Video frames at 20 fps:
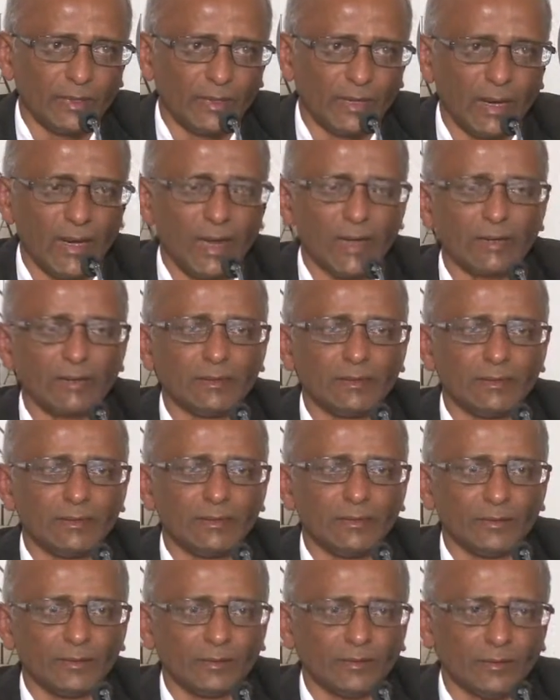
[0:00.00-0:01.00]

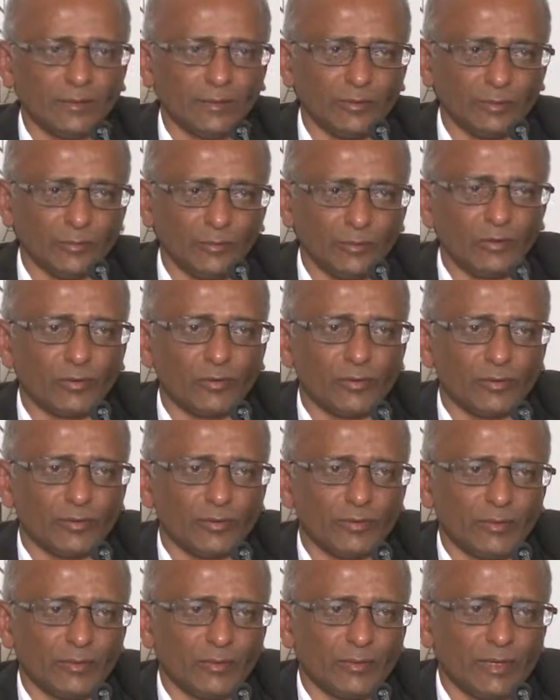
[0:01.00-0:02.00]

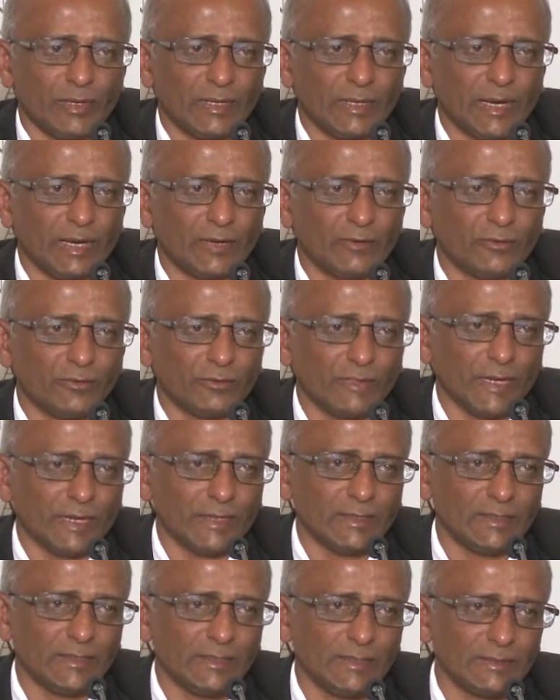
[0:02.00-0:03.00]
not entitled to
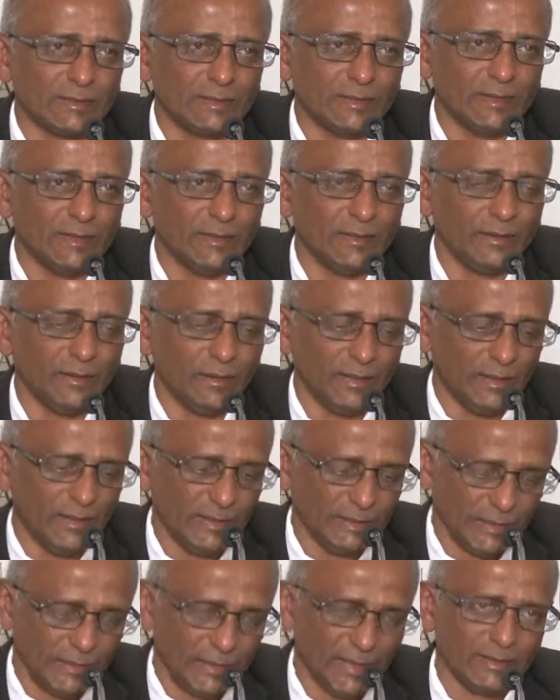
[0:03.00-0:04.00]
charge GST. In
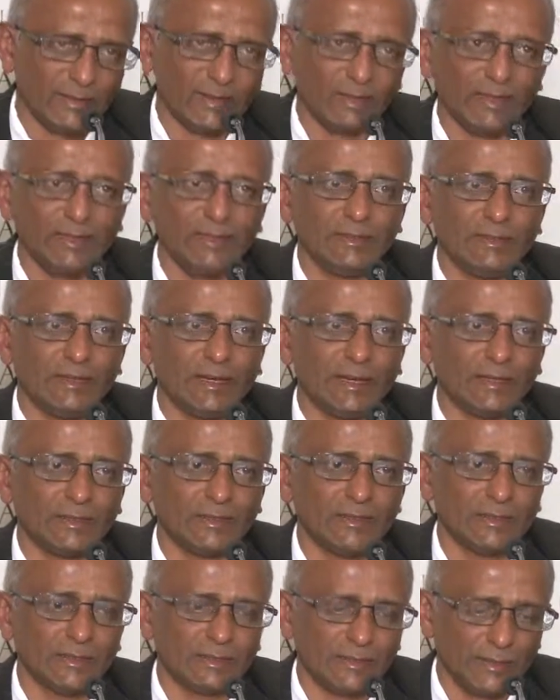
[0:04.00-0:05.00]
this case, they didn't charge
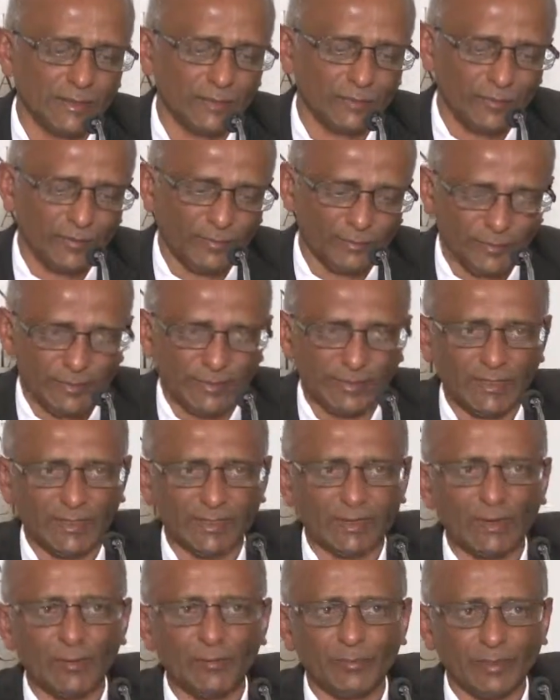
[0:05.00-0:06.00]
GST to the
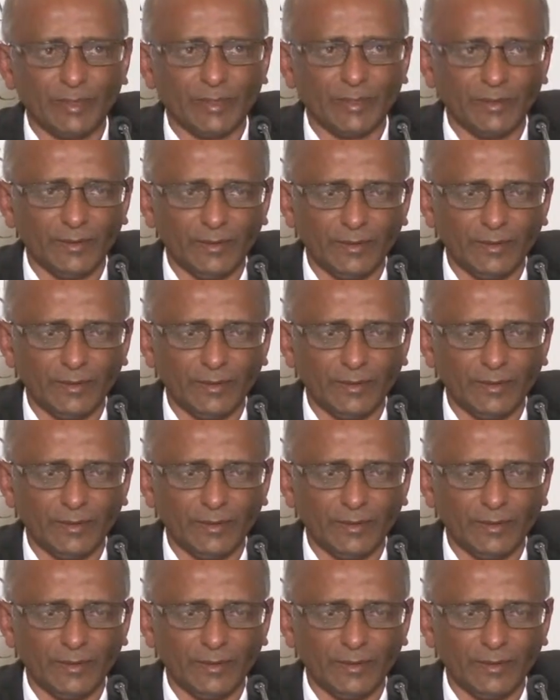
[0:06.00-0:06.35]
Fijian company.